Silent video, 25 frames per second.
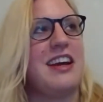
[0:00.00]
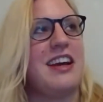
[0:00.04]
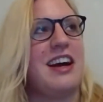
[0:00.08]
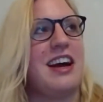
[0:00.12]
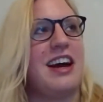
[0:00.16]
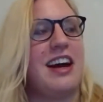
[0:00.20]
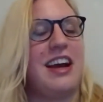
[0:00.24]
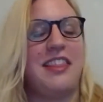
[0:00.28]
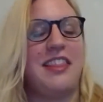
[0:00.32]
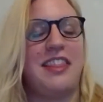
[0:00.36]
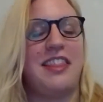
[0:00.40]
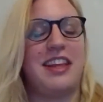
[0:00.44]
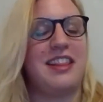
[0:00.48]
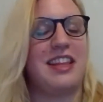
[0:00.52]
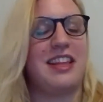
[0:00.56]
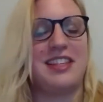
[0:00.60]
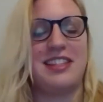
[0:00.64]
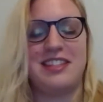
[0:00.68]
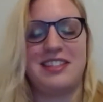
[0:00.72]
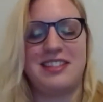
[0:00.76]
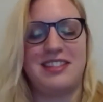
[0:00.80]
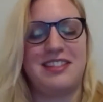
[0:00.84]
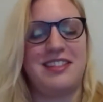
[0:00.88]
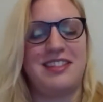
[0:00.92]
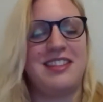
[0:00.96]
think
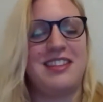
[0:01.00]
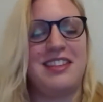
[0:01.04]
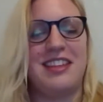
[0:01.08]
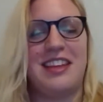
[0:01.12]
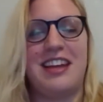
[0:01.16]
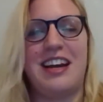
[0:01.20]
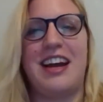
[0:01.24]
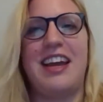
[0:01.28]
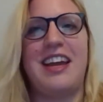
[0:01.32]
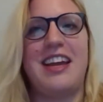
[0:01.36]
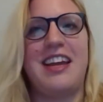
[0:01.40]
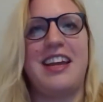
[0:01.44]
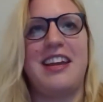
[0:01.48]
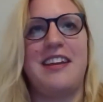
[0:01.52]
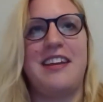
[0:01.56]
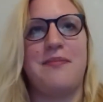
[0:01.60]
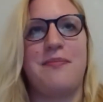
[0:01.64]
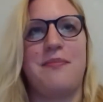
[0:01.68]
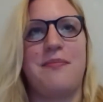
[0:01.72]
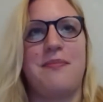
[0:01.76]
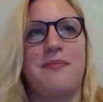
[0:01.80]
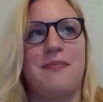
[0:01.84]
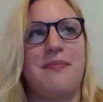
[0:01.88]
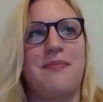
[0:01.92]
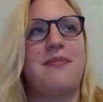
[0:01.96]
that's
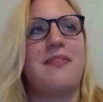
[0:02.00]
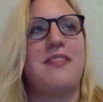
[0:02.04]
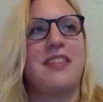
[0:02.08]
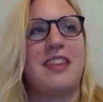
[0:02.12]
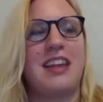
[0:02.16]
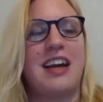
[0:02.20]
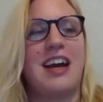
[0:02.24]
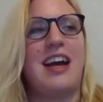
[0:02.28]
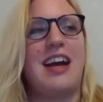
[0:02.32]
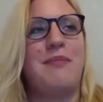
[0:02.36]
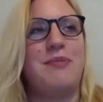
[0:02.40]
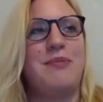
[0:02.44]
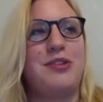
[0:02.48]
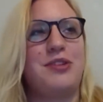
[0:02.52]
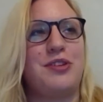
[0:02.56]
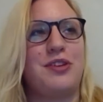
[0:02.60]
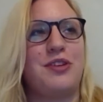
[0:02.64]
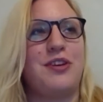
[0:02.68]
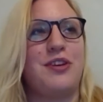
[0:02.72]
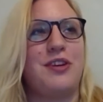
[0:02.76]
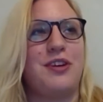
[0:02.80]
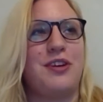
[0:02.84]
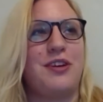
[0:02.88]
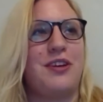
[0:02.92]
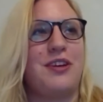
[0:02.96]
I'm
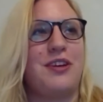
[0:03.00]
sure